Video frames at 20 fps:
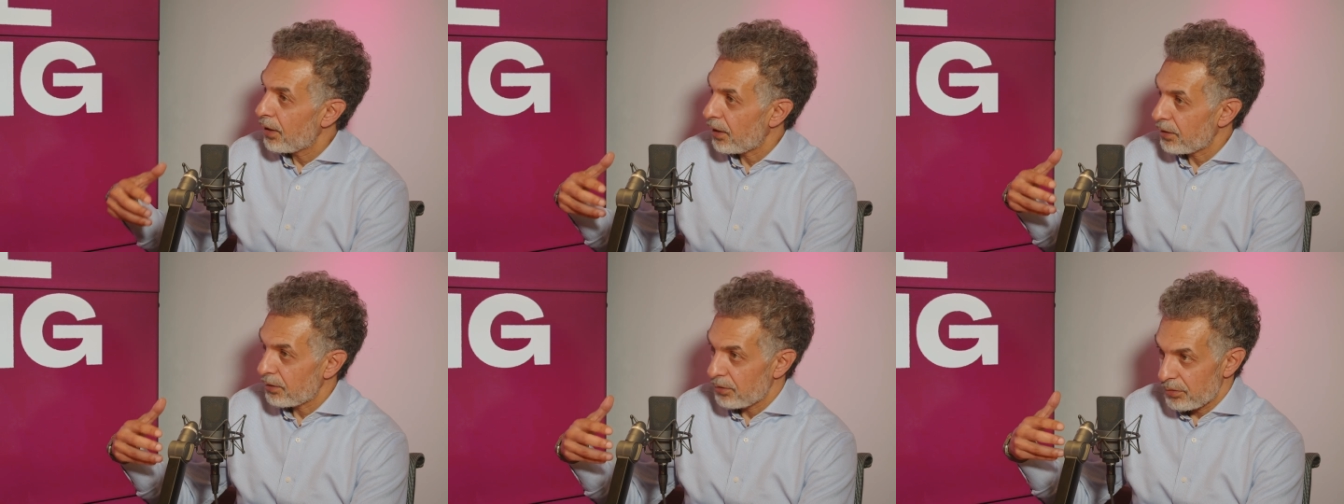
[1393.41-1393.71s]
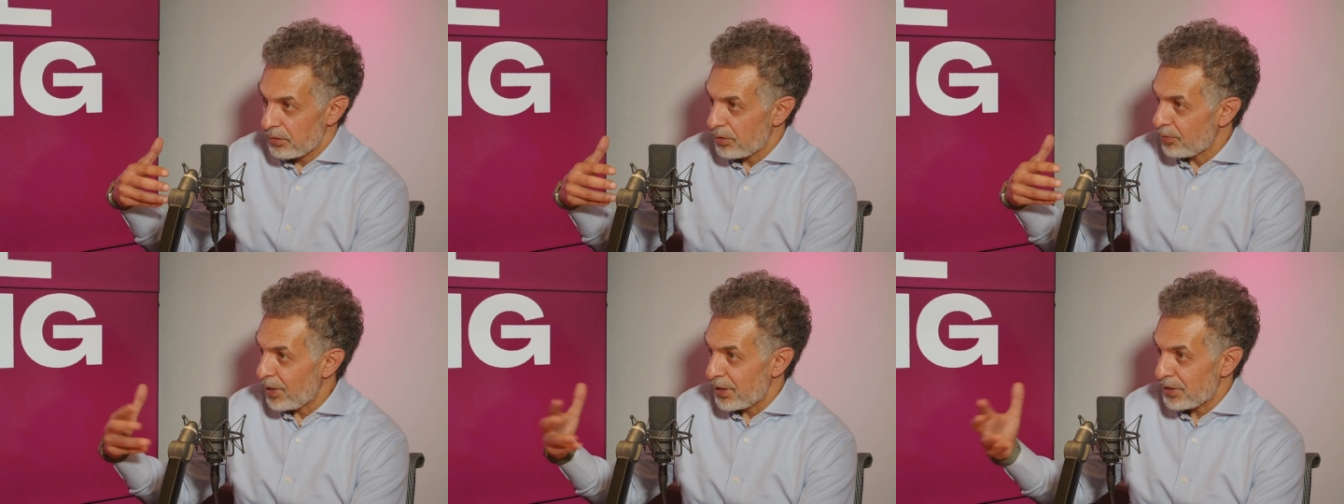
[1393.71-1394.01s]

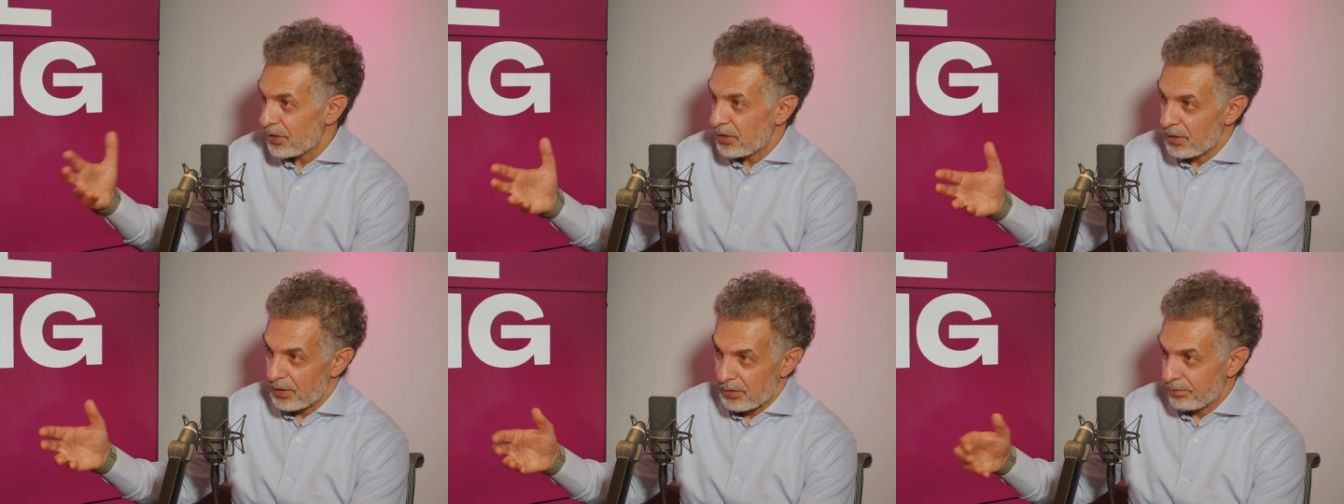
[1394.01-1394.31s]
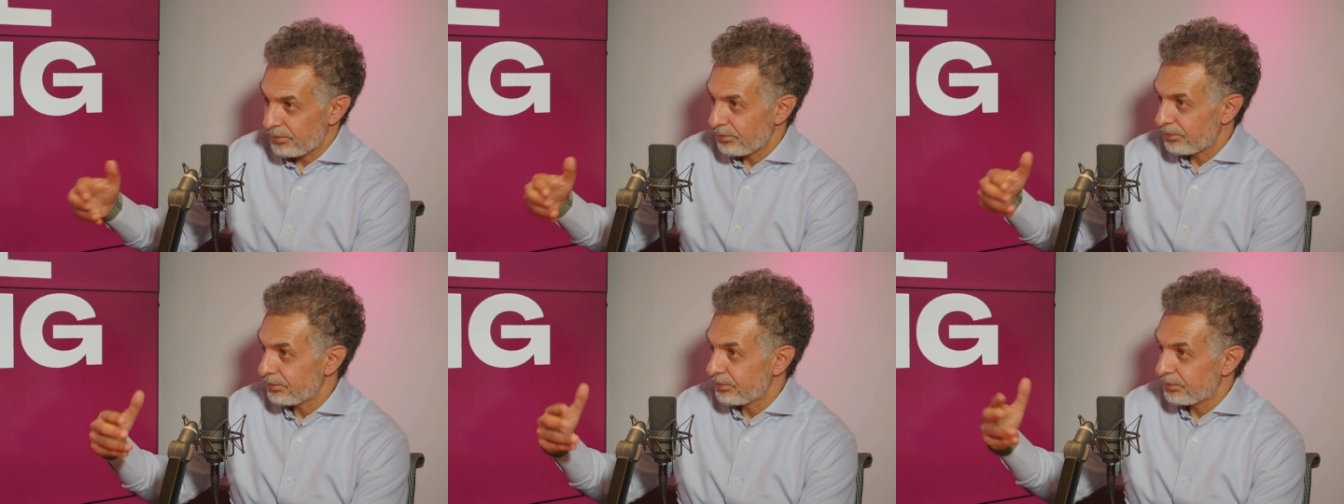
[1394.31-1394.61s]
and
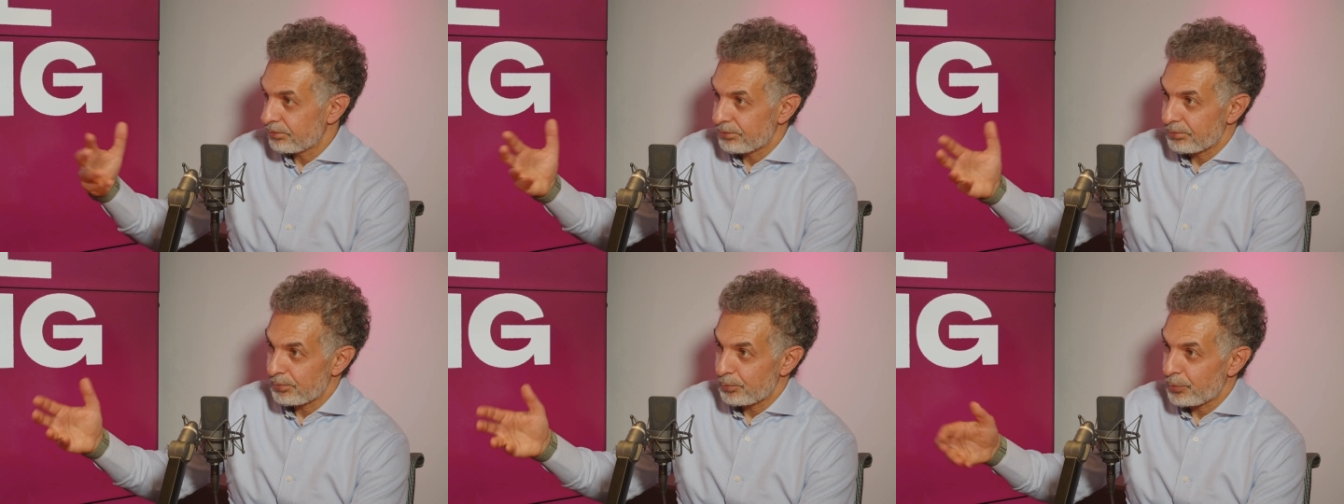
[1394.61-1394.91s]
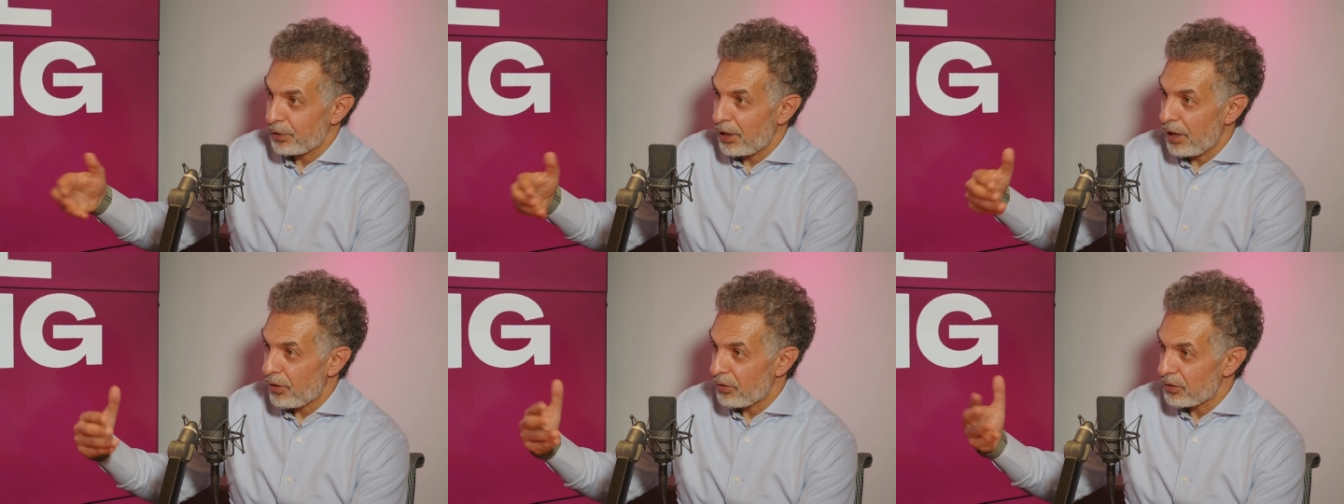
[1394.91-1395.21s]
domestic
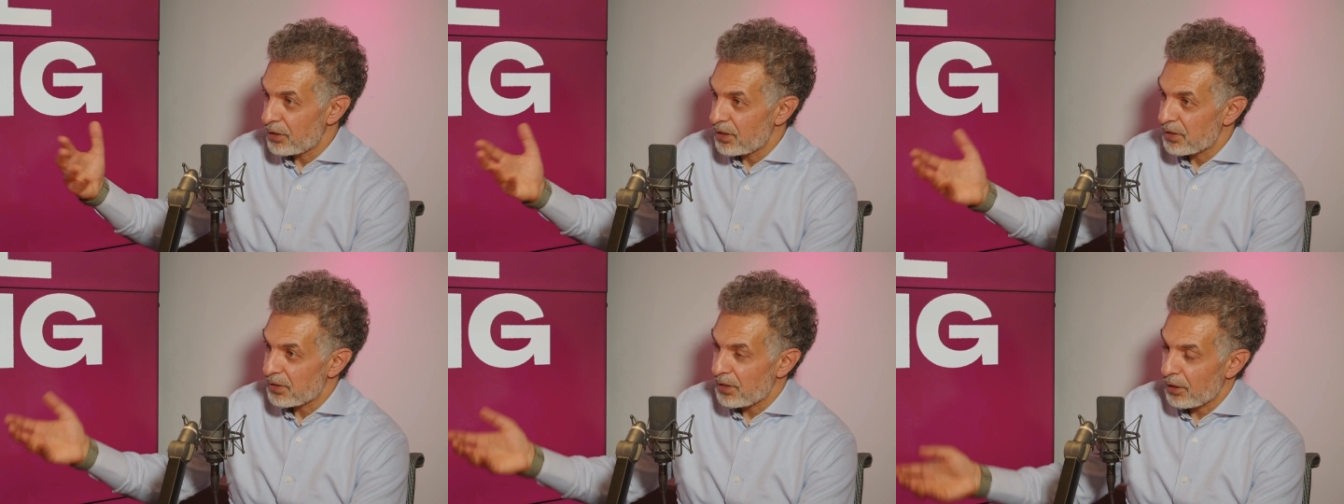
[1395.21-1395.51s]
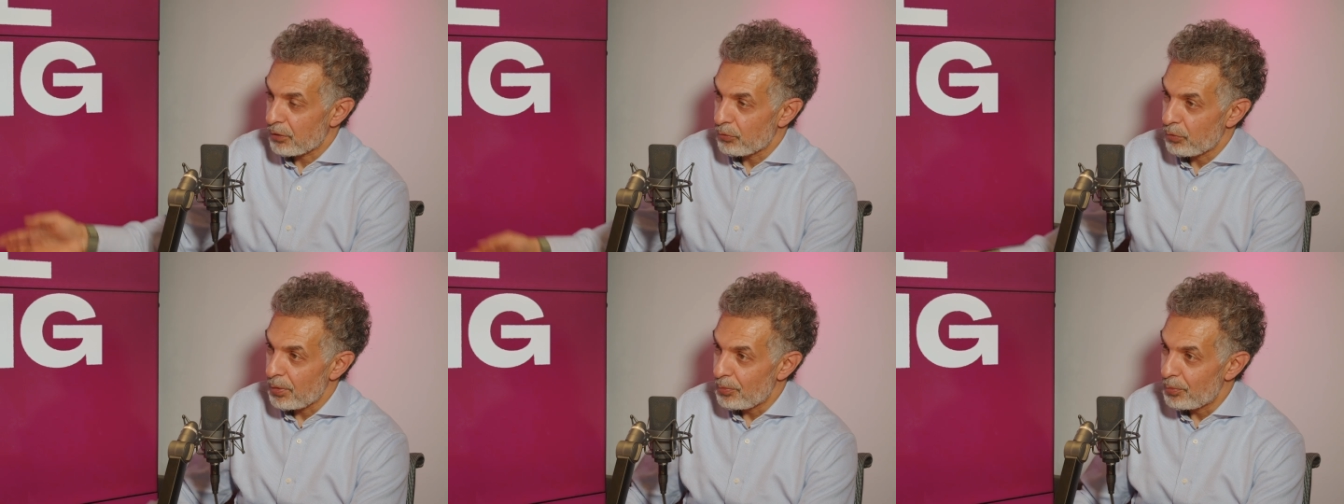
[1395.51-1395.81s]
priorities
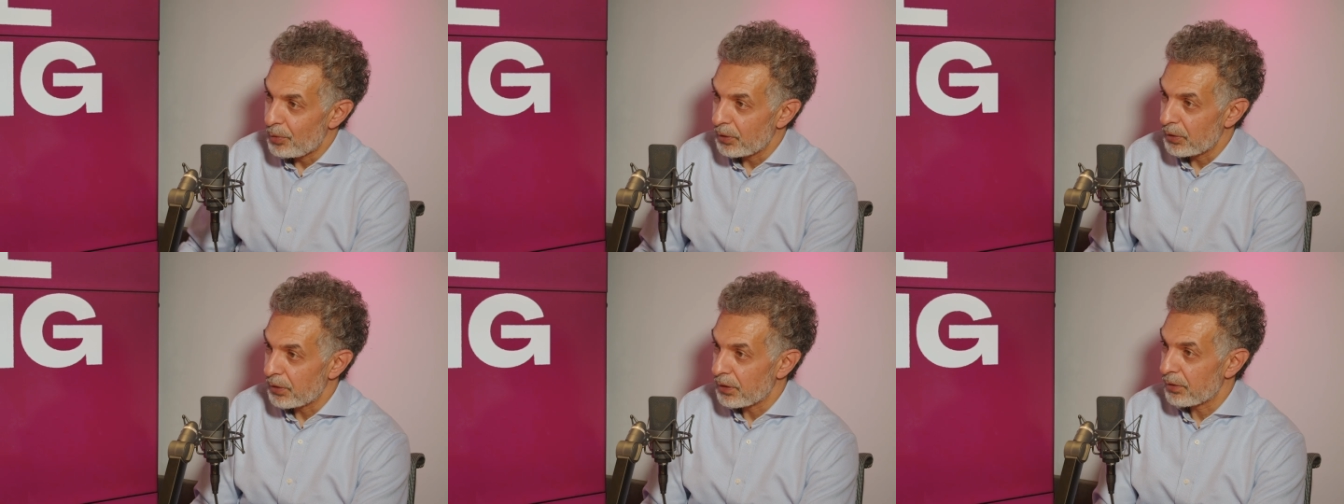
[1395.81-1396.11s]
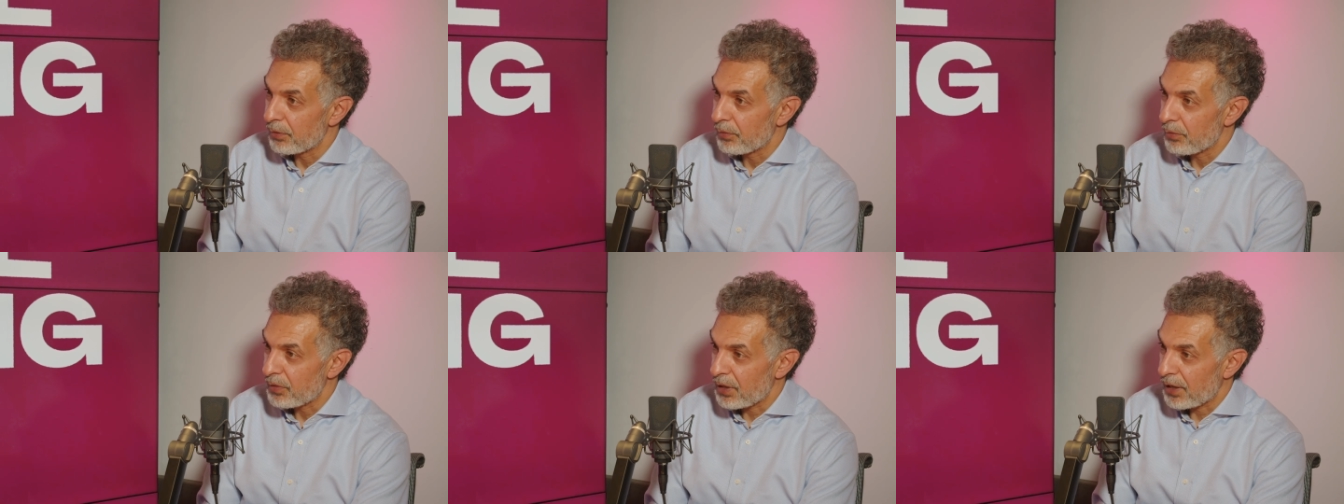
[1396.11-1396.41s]
like rebuilding